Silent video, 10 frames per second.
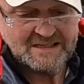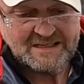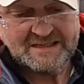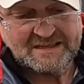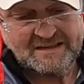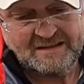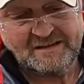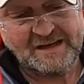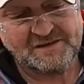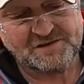
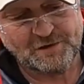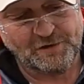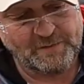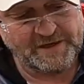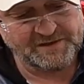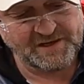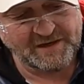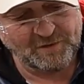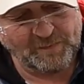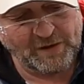I like to sow them in a
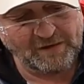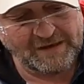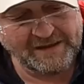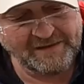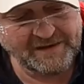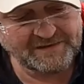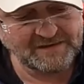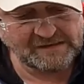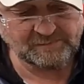single pot like this,